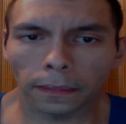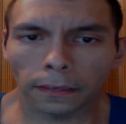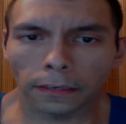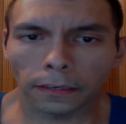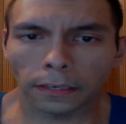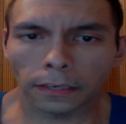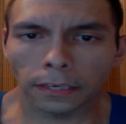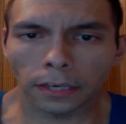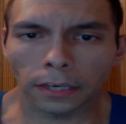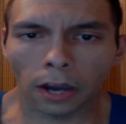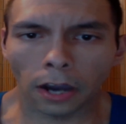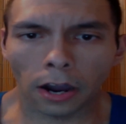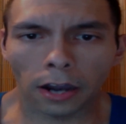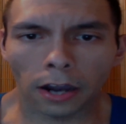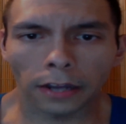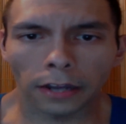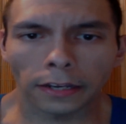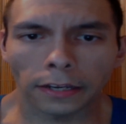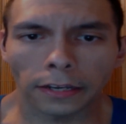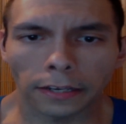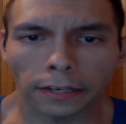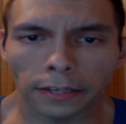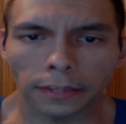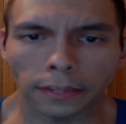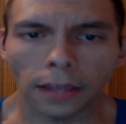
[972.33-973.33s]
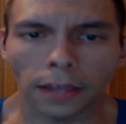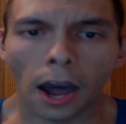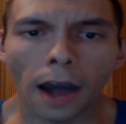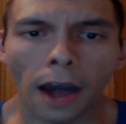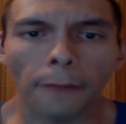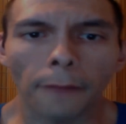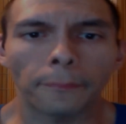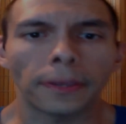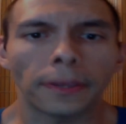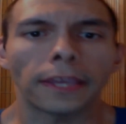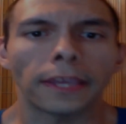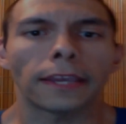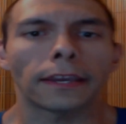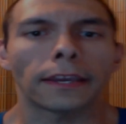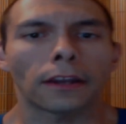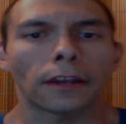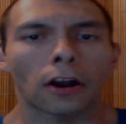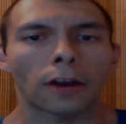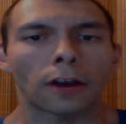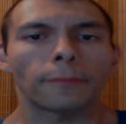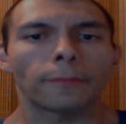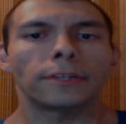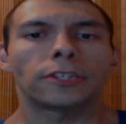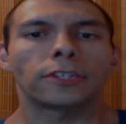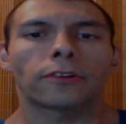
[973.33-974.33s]
God not being an
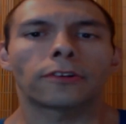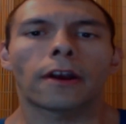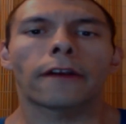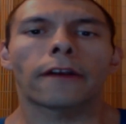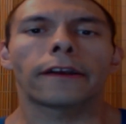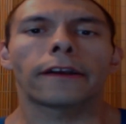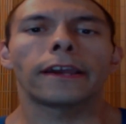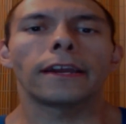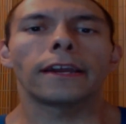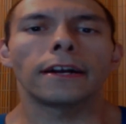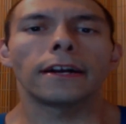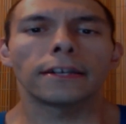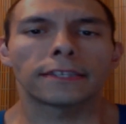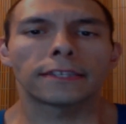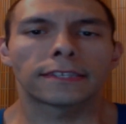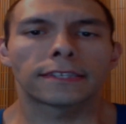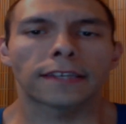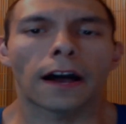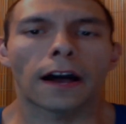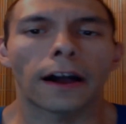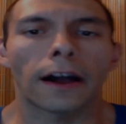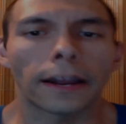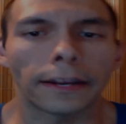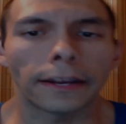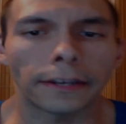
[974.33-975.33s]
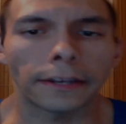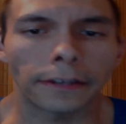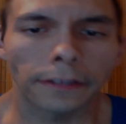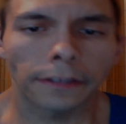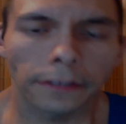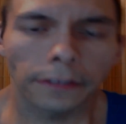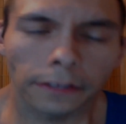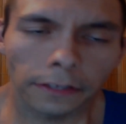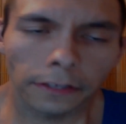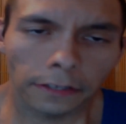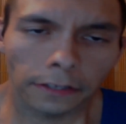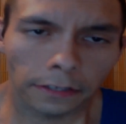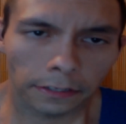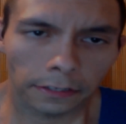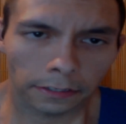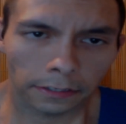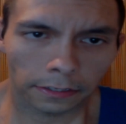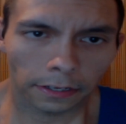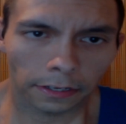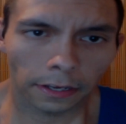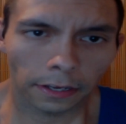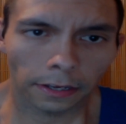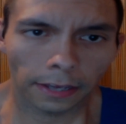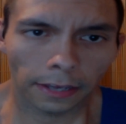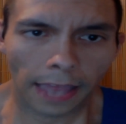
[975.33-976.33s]
arbitrary assigned
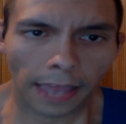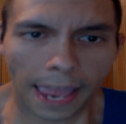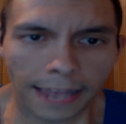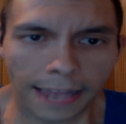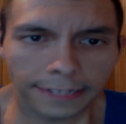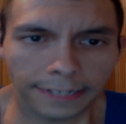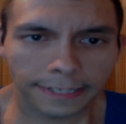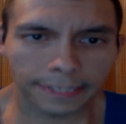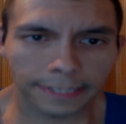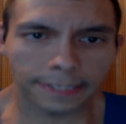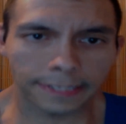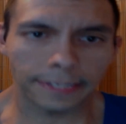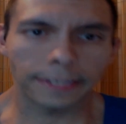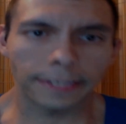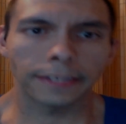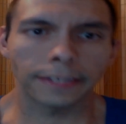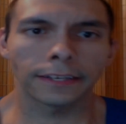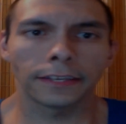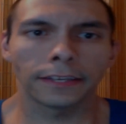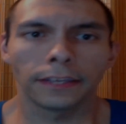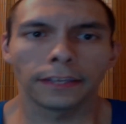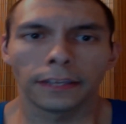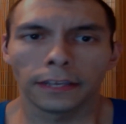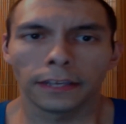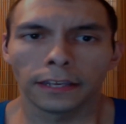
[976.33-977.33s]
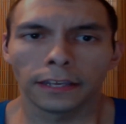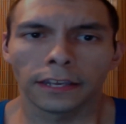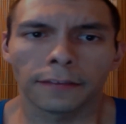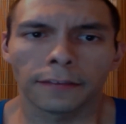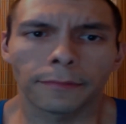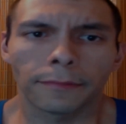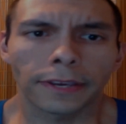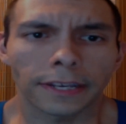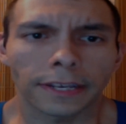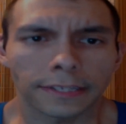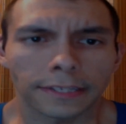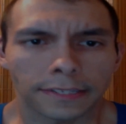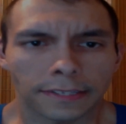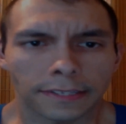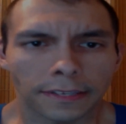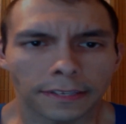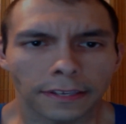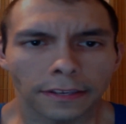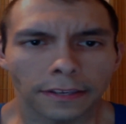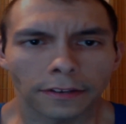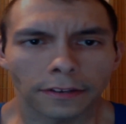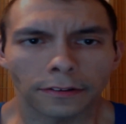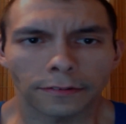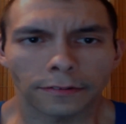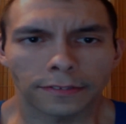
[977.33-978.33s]
entity, because
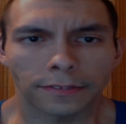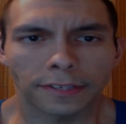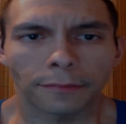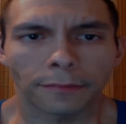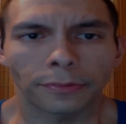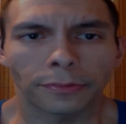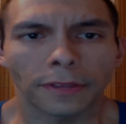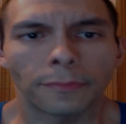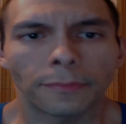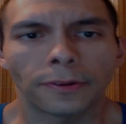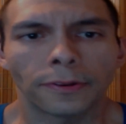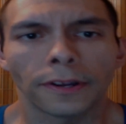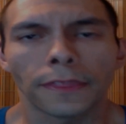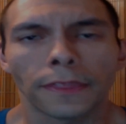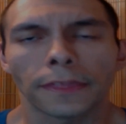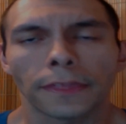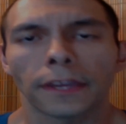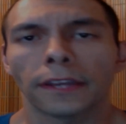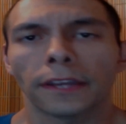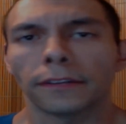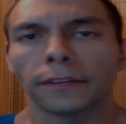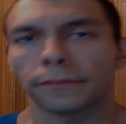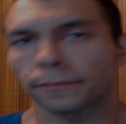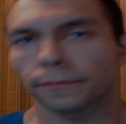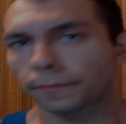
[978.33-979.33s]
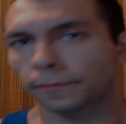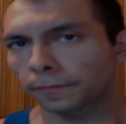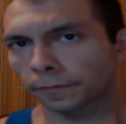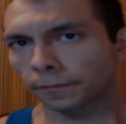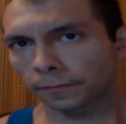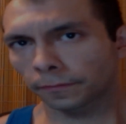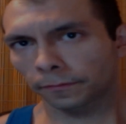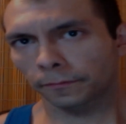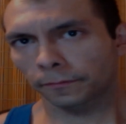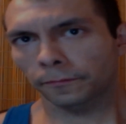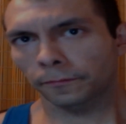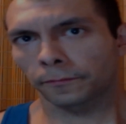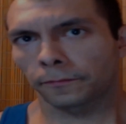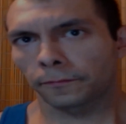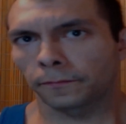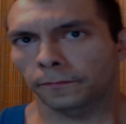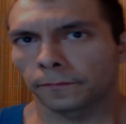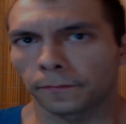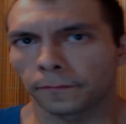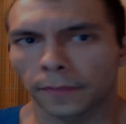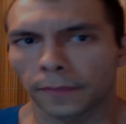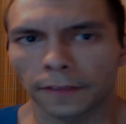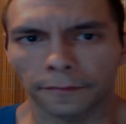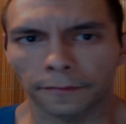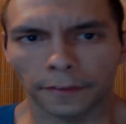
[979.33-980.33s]
simply put, then
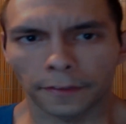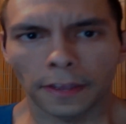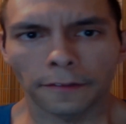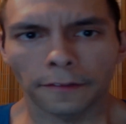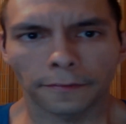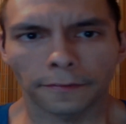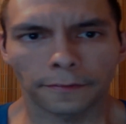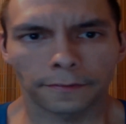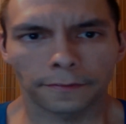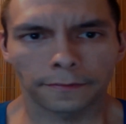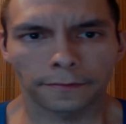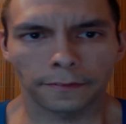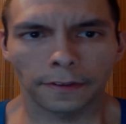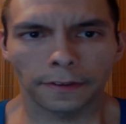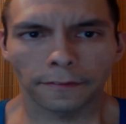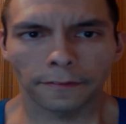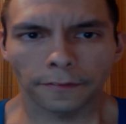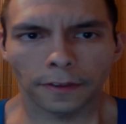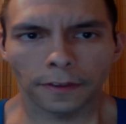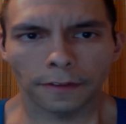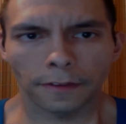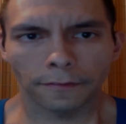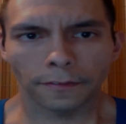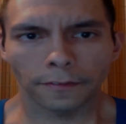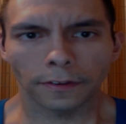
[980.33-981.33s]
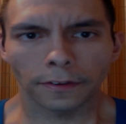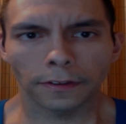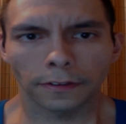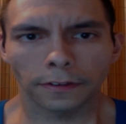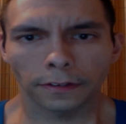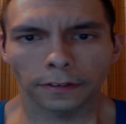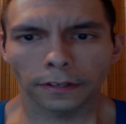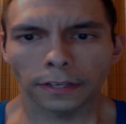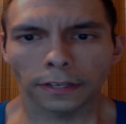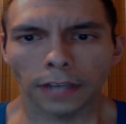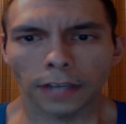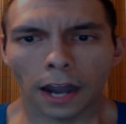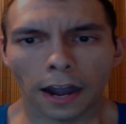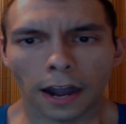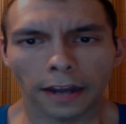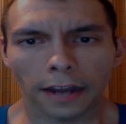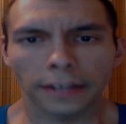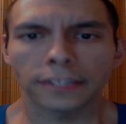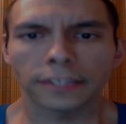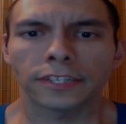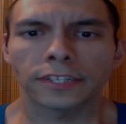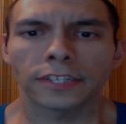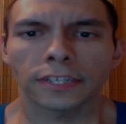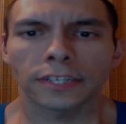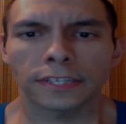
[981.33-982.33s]
if God
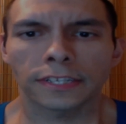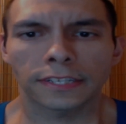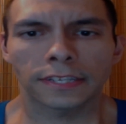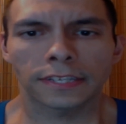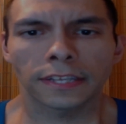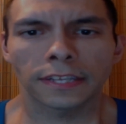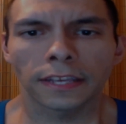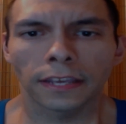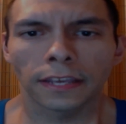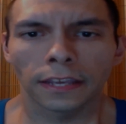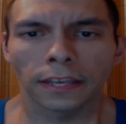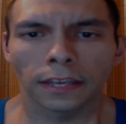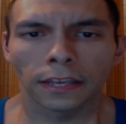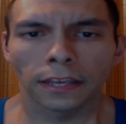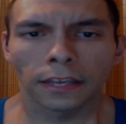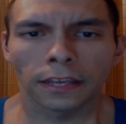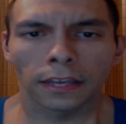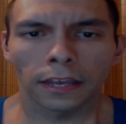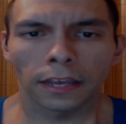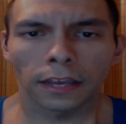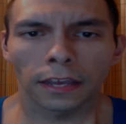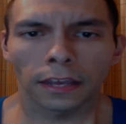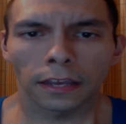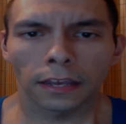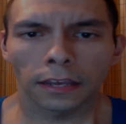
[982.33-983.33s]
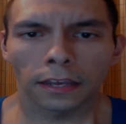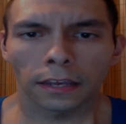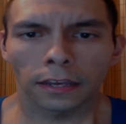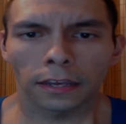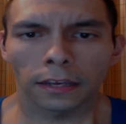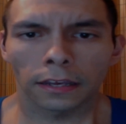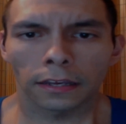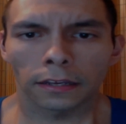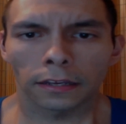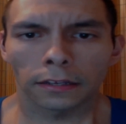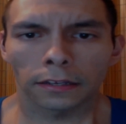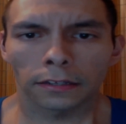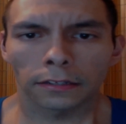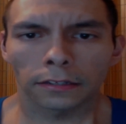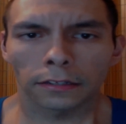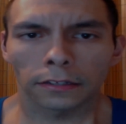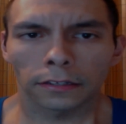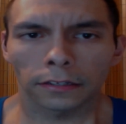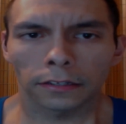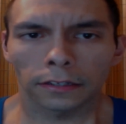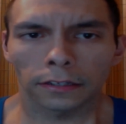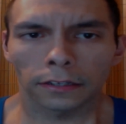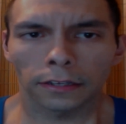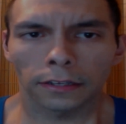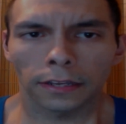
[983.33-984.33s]
is just
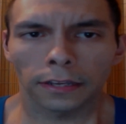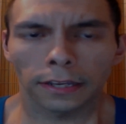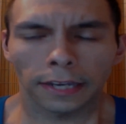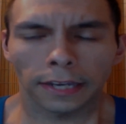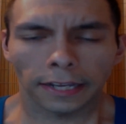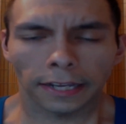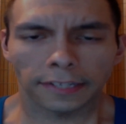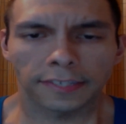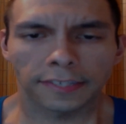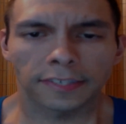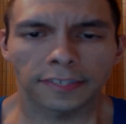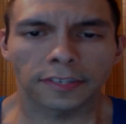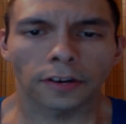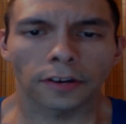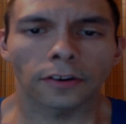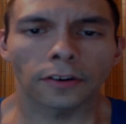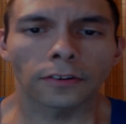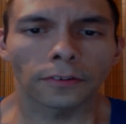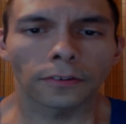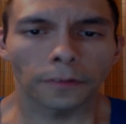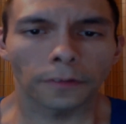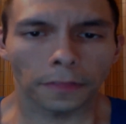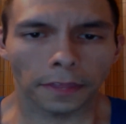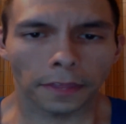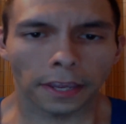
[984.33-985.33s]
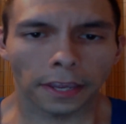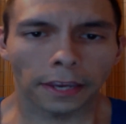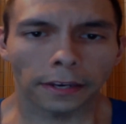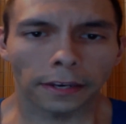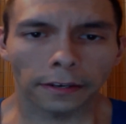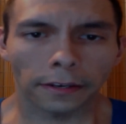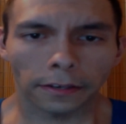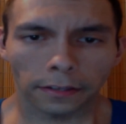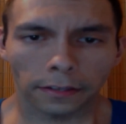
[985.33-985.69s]
an external, then